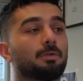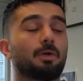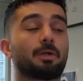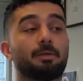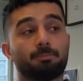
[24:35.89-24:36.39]

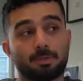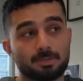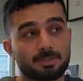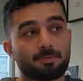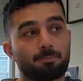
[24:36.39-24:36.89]
Okay,
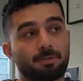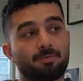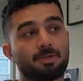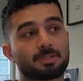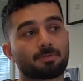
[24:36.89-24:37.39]
because the
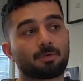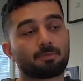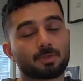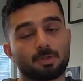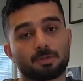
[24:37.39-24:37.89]
previous one
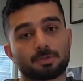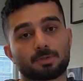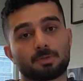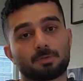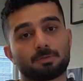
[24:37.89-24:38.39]
was
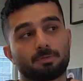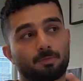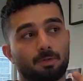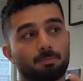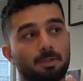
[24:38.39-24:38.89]
also
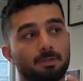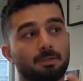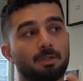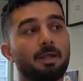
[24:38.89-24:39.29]
1 million.